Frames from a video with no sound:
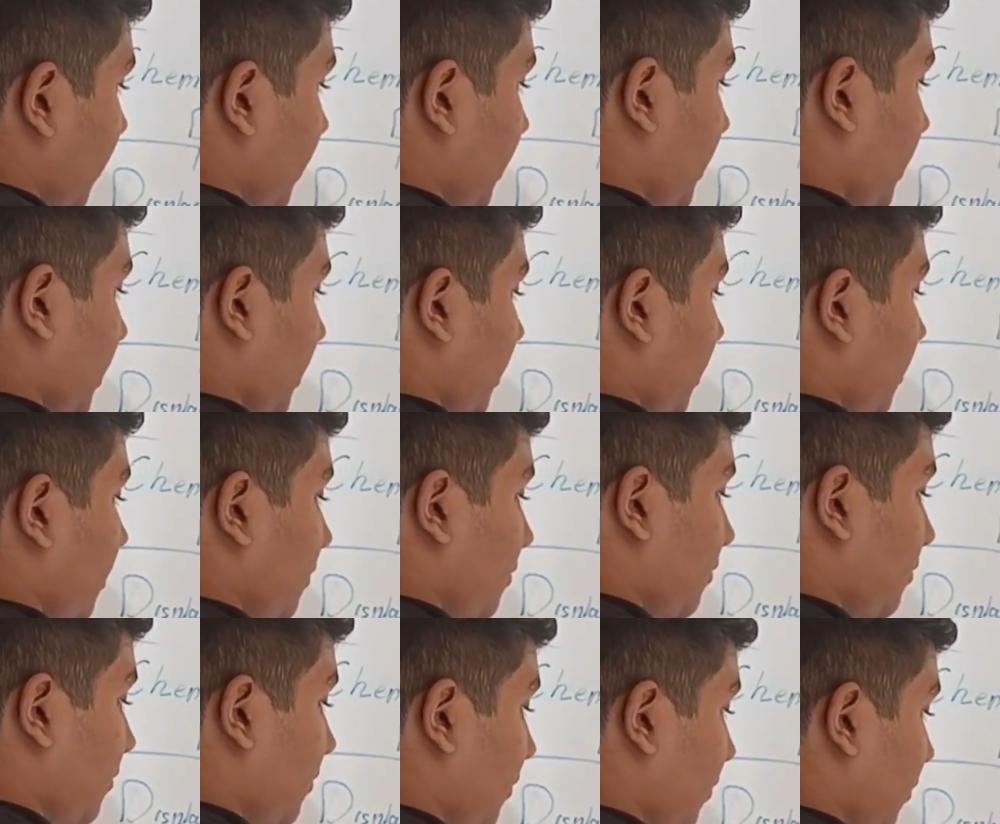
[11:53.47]
here
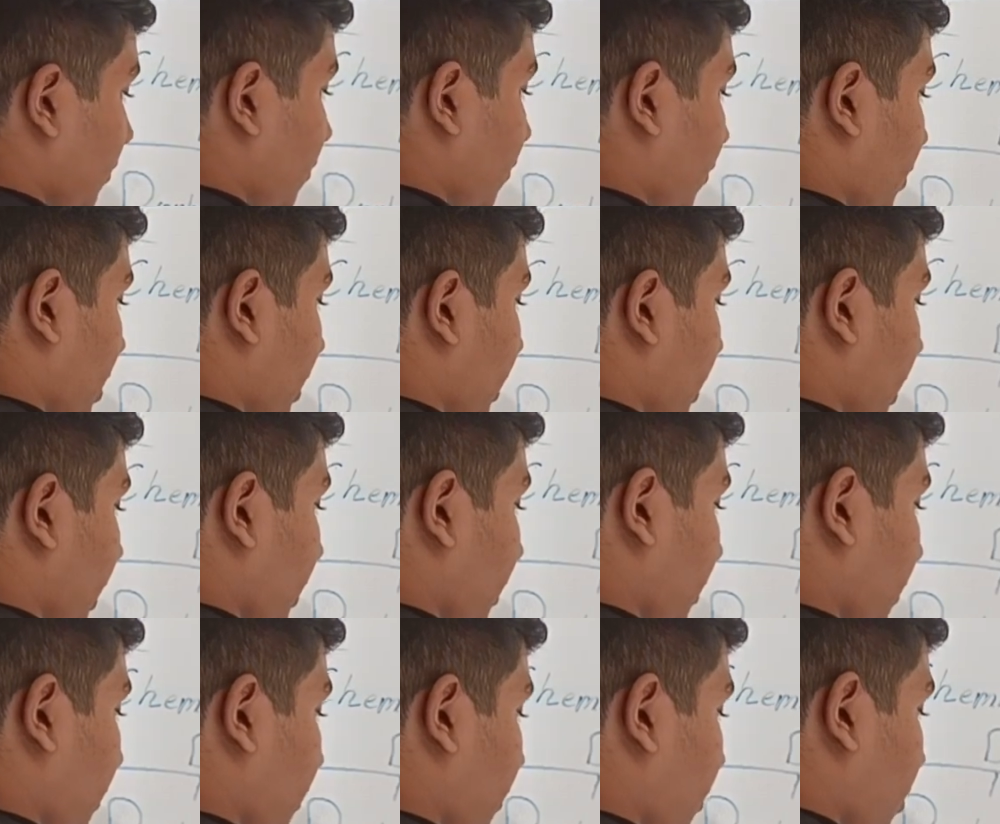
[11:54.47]
1 and
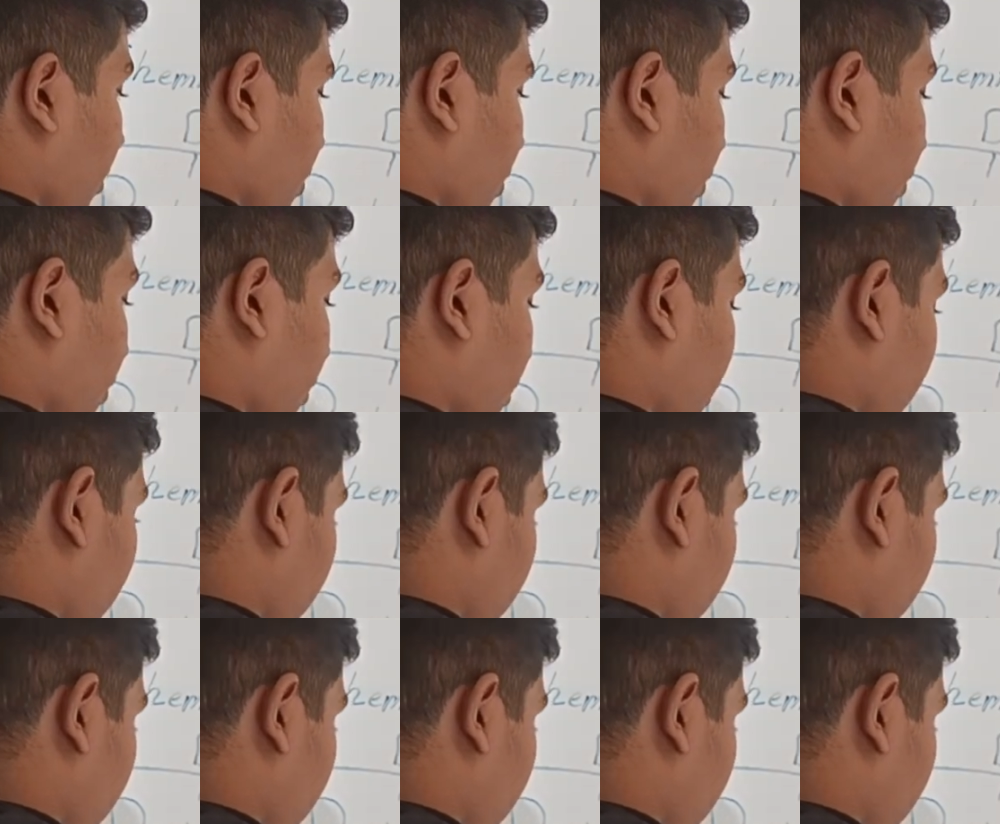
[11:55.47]
2,